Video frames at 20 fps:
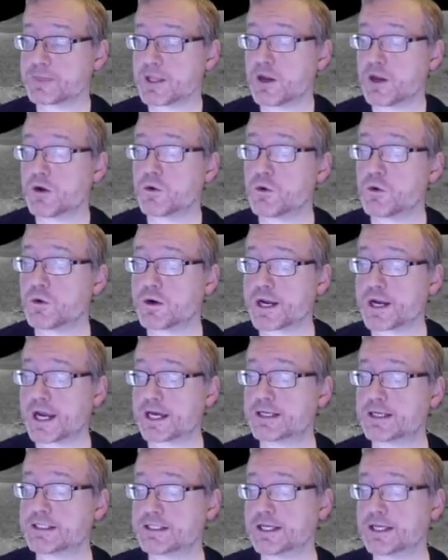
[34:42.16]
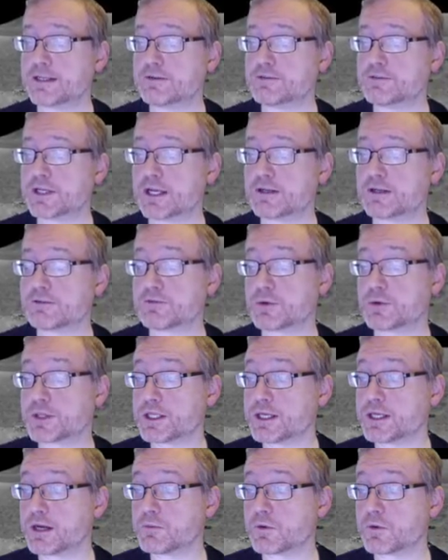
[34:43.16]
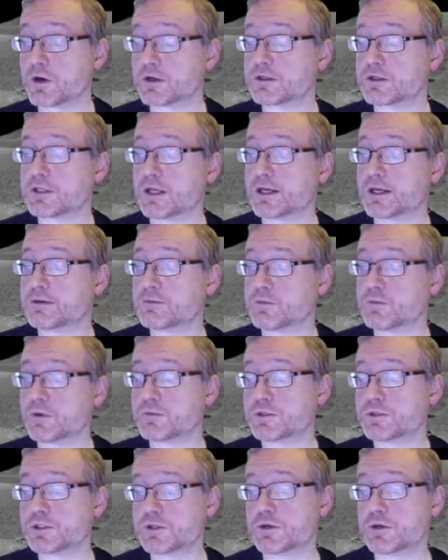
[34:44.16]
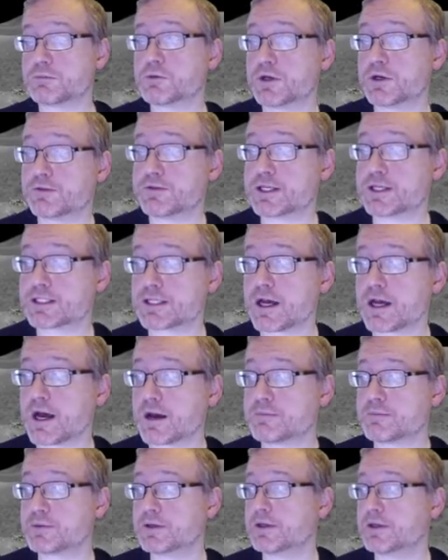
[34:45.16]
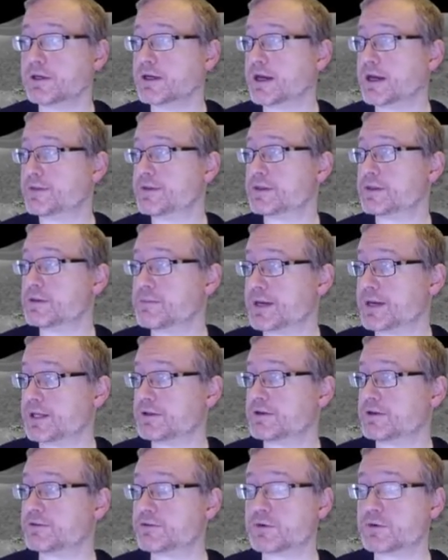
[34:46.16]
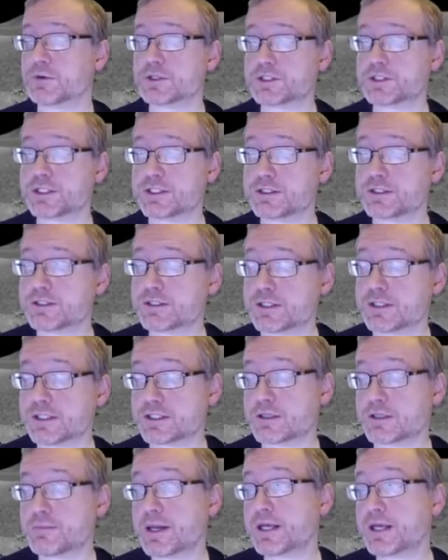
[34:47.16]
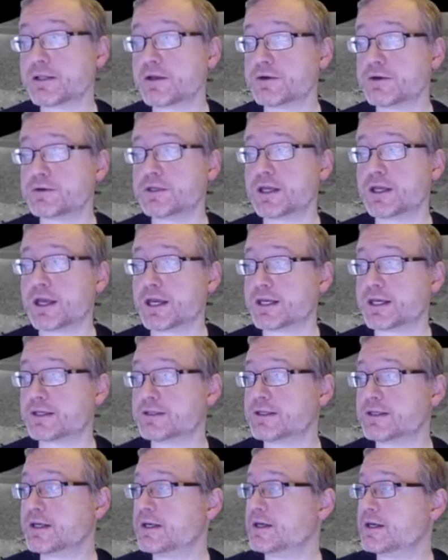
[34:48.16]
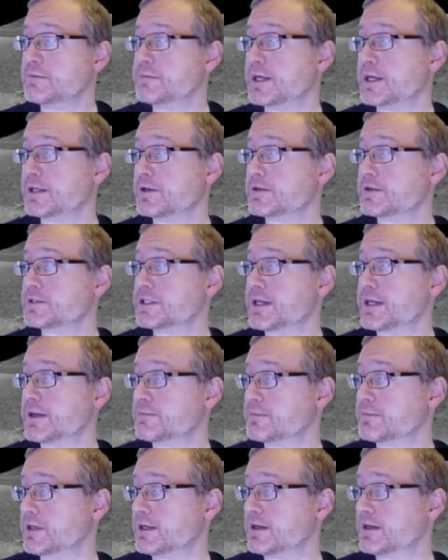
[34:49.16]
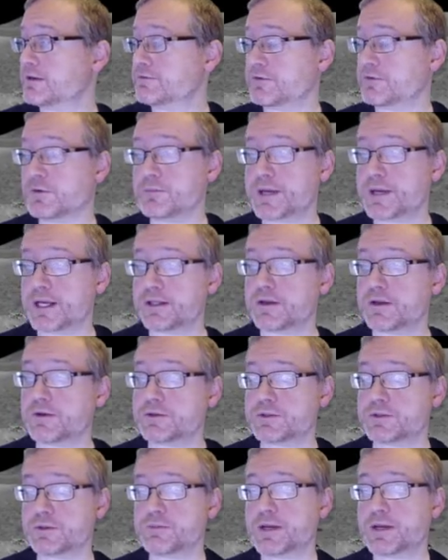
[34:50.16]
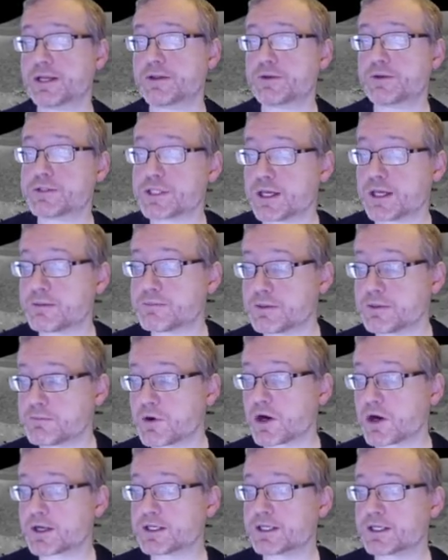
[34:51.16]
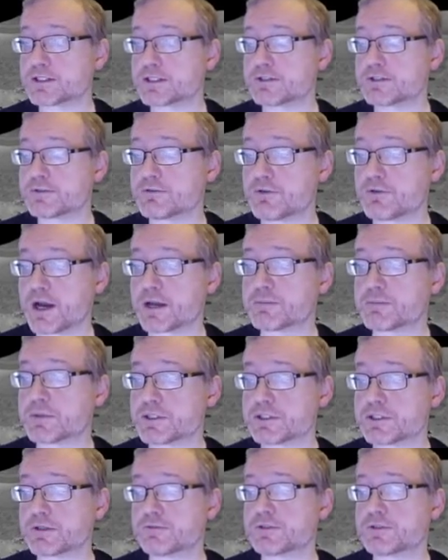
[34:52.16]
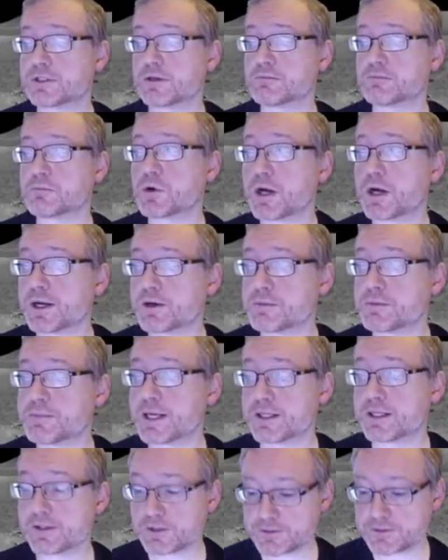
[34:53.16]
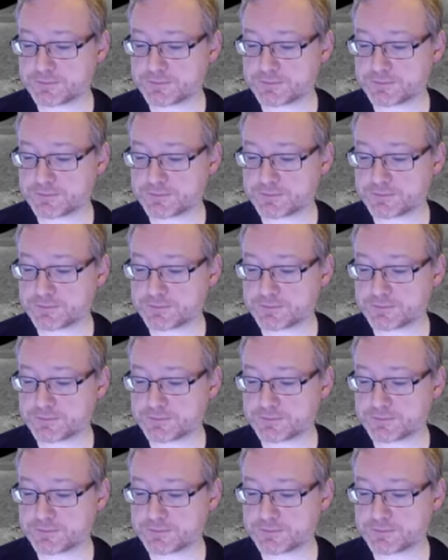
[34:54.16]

or annotative data for the network, like what was your previous hop. And then the payload, of course, is the payload, and payloads can be full payloads, or payloads can be marked as fragments of some prior payload.